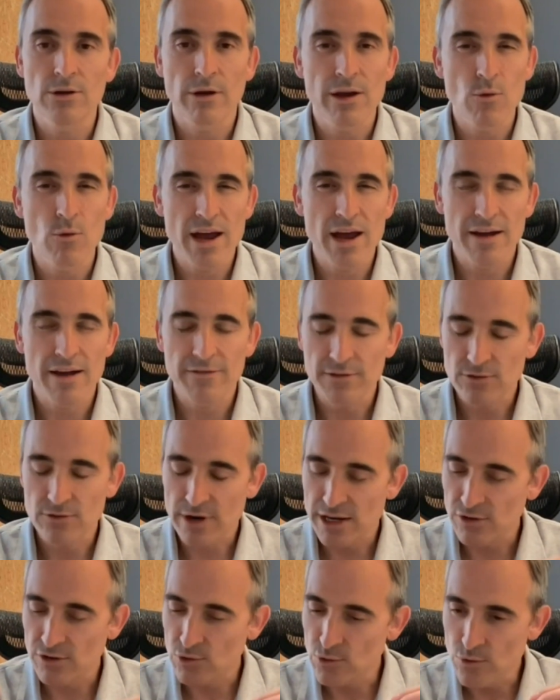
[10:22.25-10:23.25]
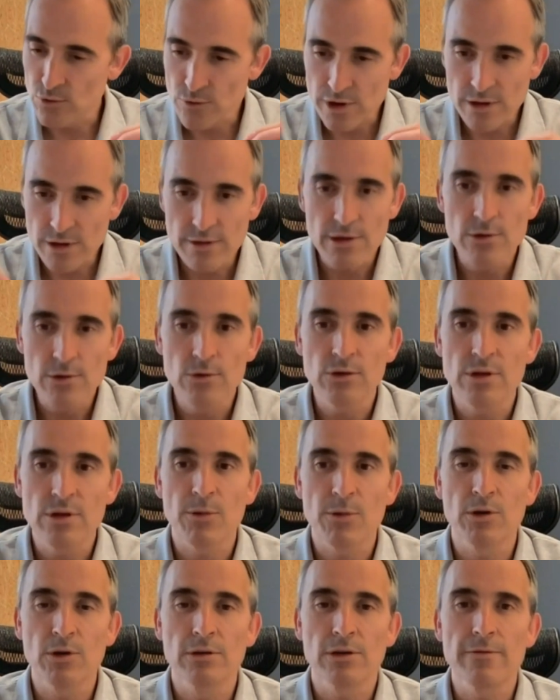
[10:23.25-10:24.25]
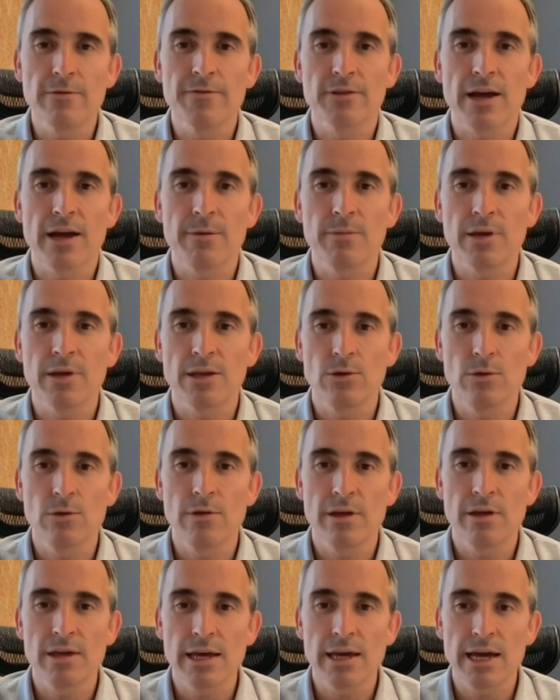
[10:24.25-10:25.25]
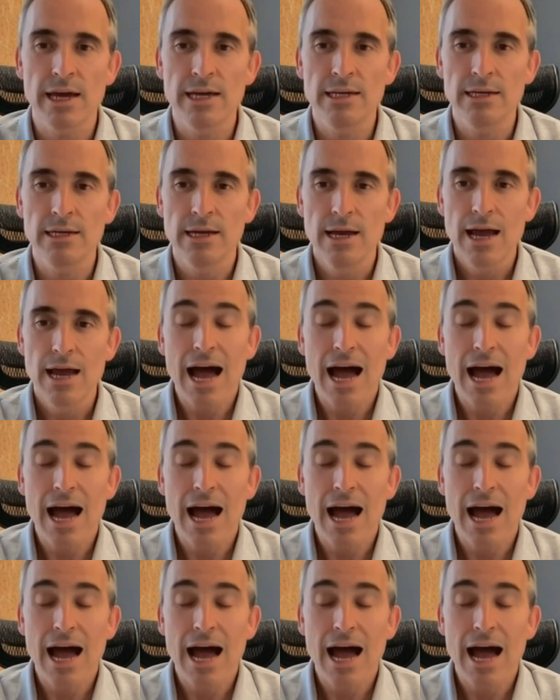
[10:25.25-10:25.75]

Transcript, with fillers: Okay, we have tried to reduce the amount of time that you dedicate.